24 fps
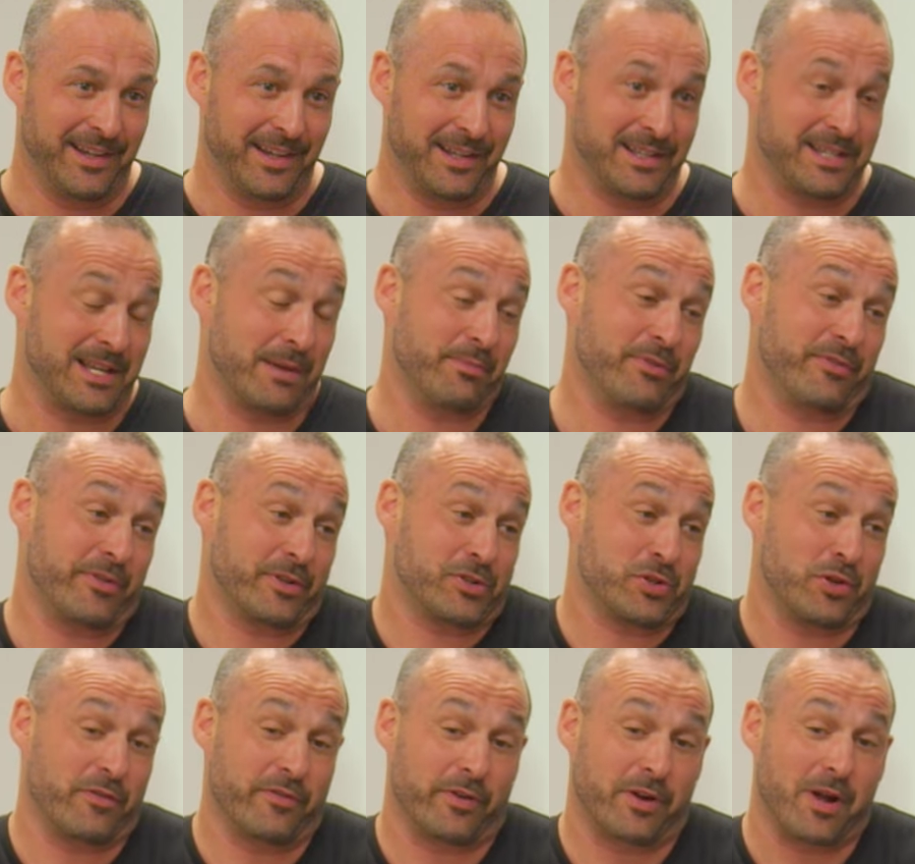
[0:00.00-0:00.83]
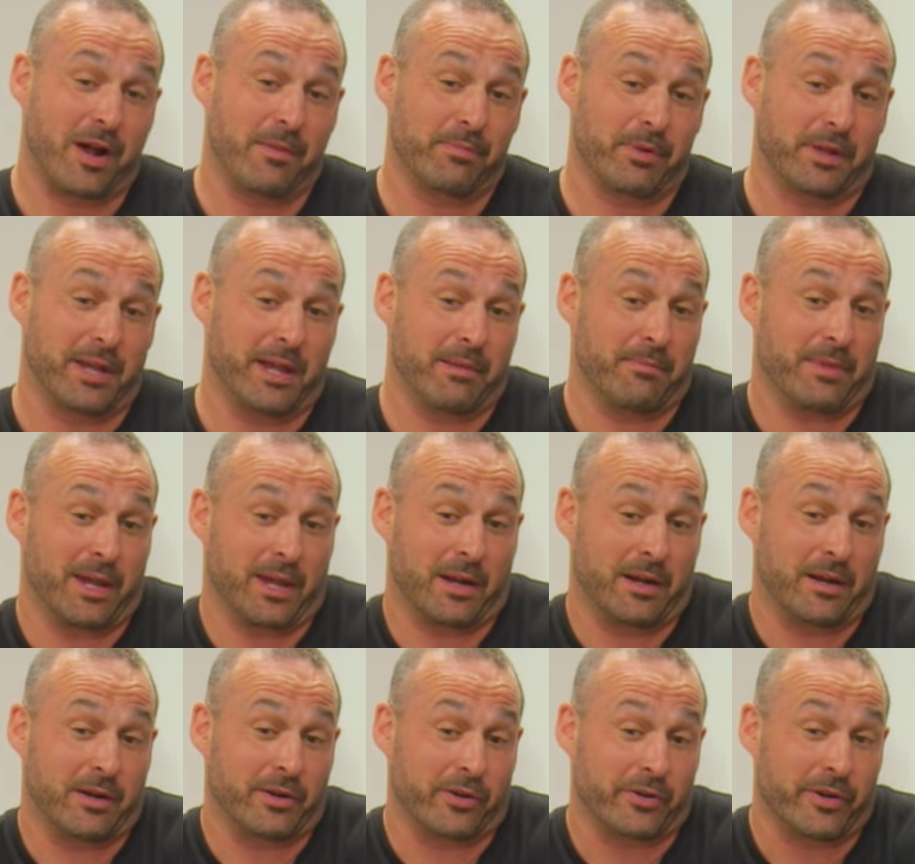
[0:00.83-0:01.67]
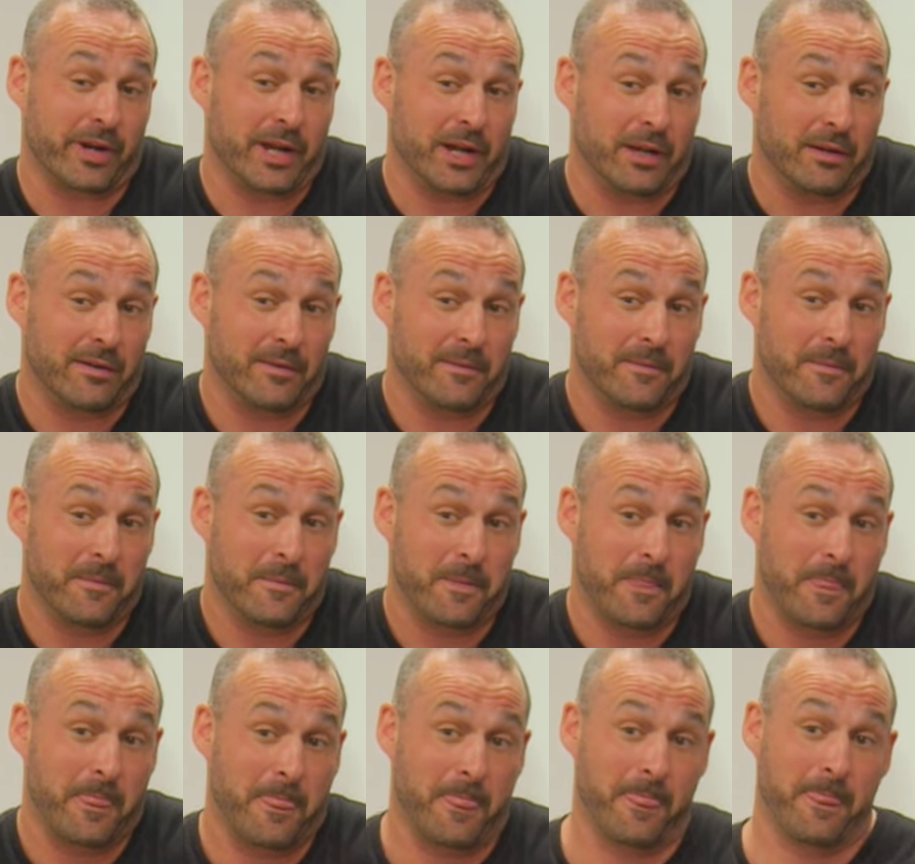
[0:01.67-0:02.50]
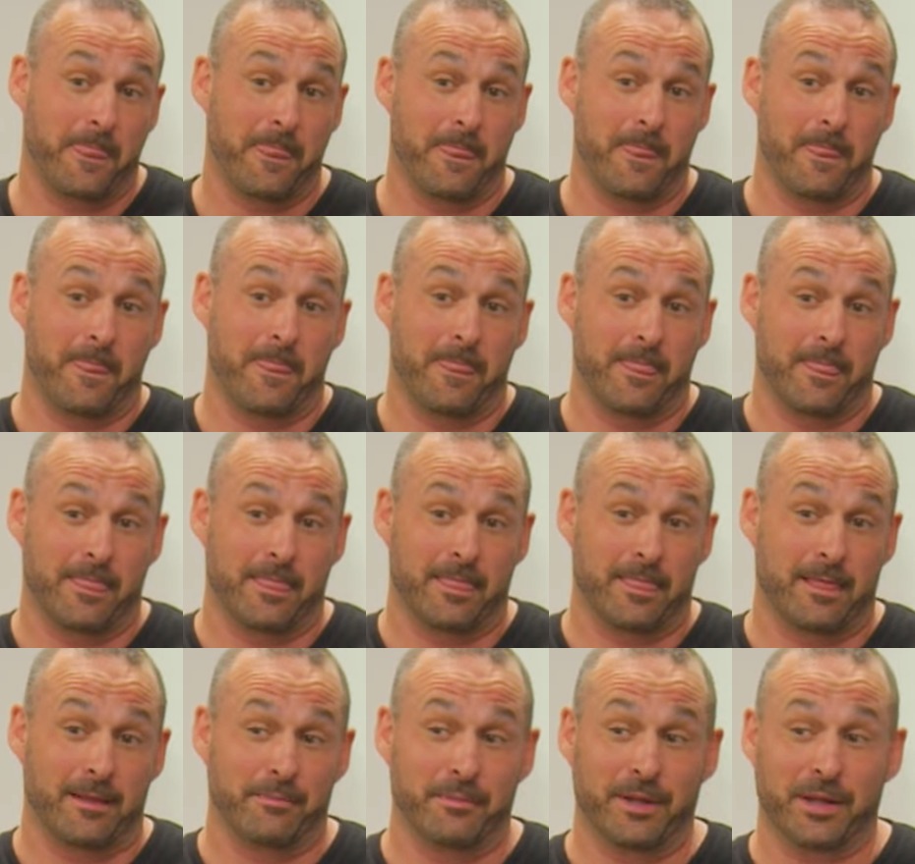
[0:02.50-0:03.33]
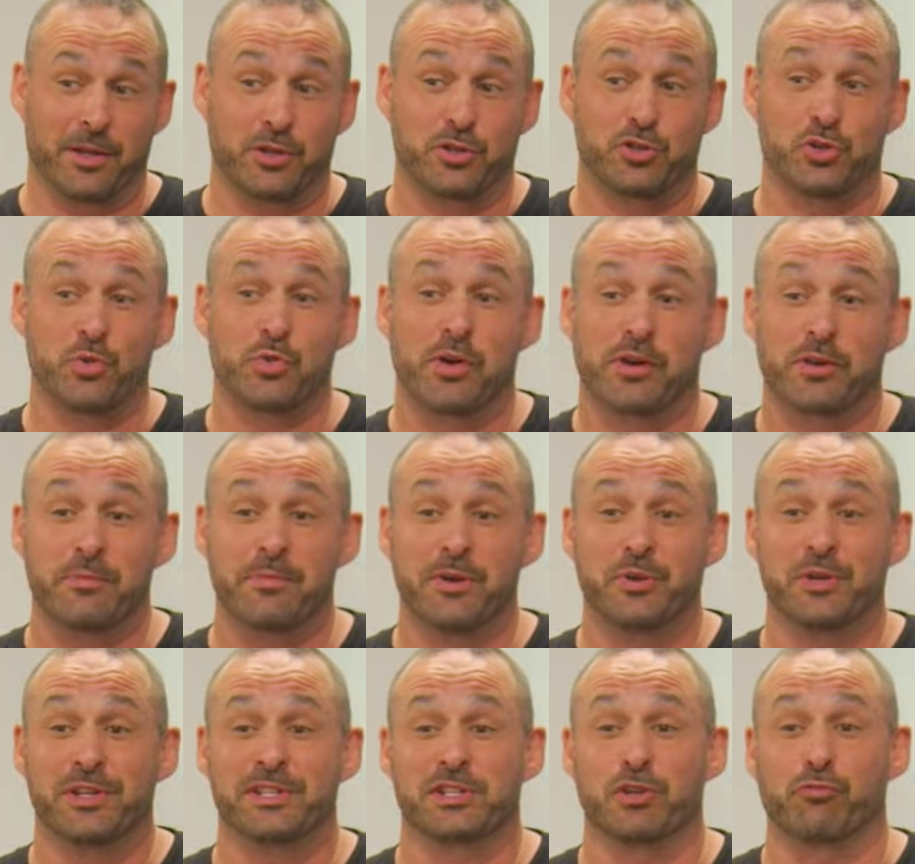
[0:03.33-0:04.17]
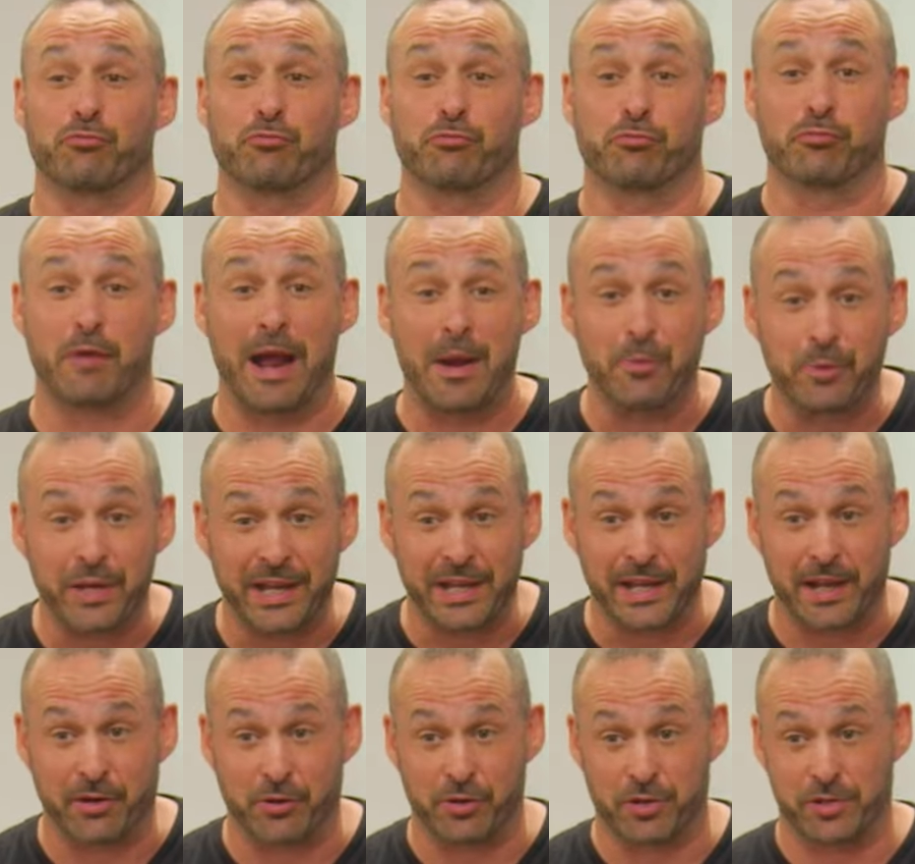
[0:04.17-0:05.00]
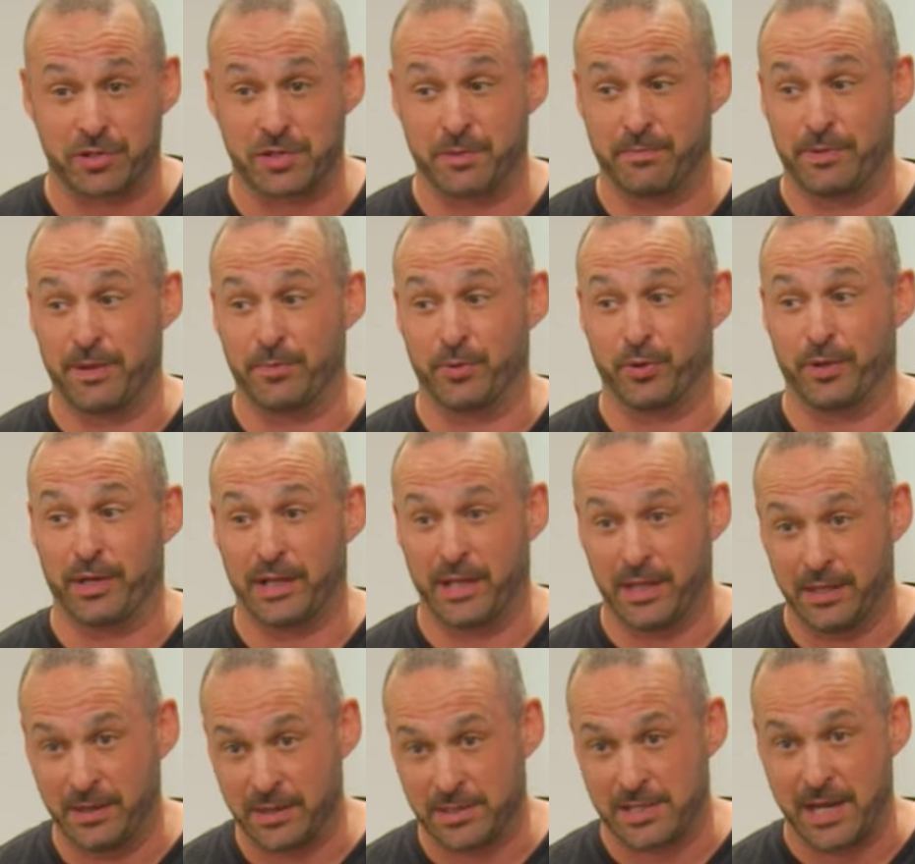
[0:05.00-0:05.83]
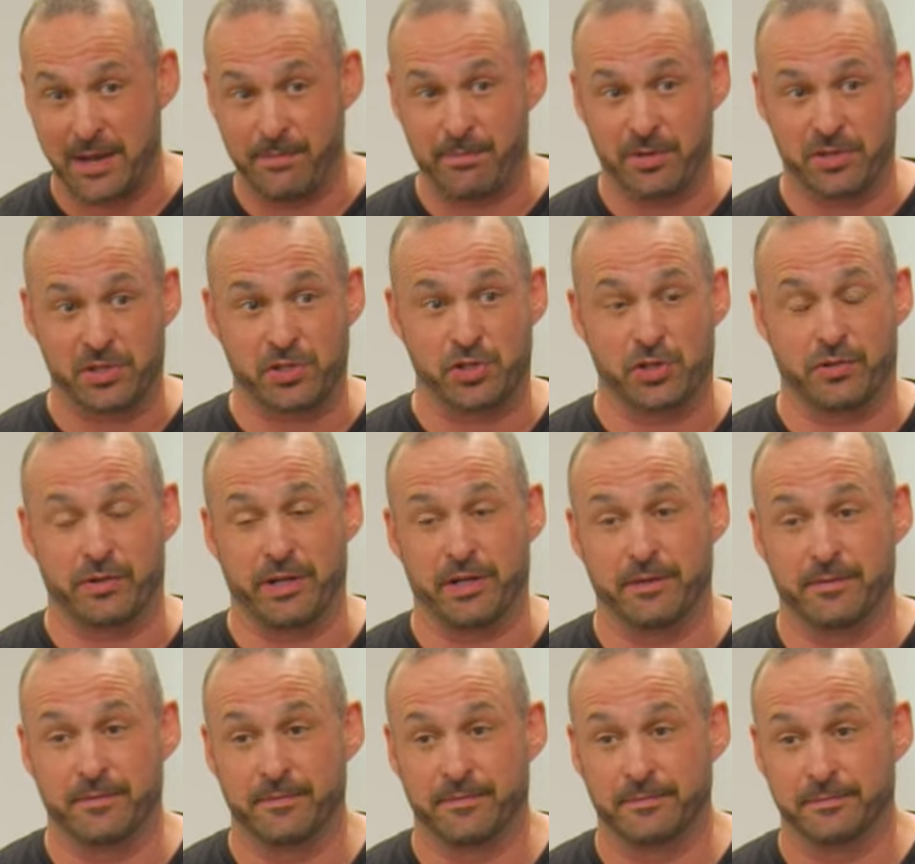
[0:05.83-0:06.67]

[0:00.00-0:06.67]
And some of us overcomplicate making 100 grand. Like 200 million is a rounding error to some people in the same business you're in.